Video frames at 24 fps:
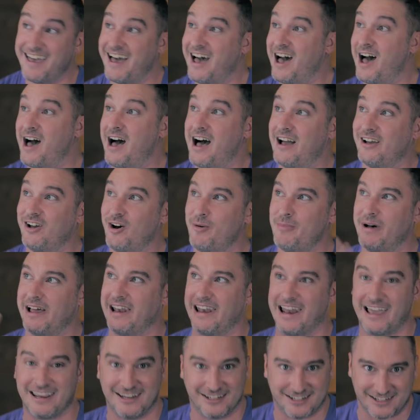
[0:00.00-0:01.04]
I got my
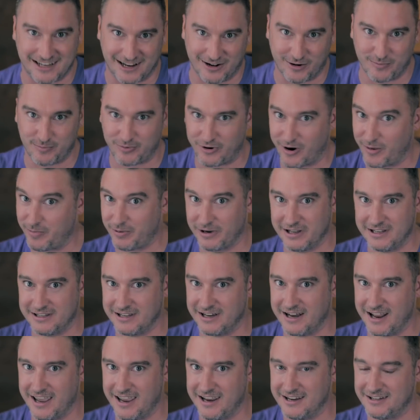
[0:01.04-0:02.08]
lights set up properly
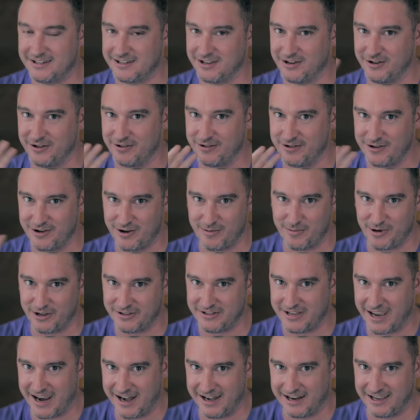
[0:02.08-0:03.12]
today, so no more
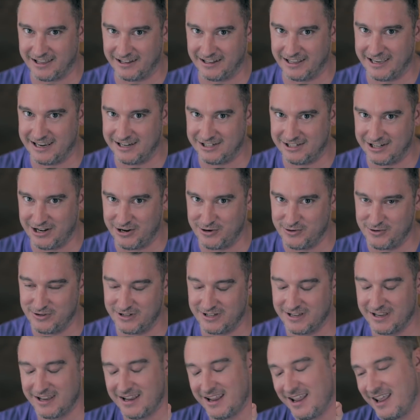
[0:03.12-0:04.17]
technical
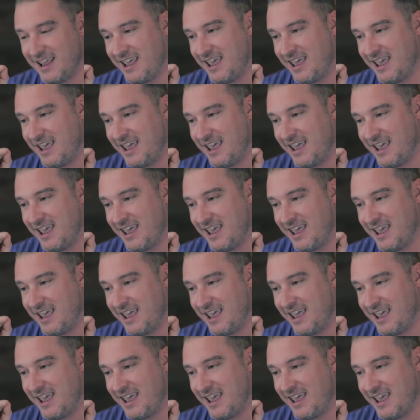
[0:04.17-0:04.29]
issues.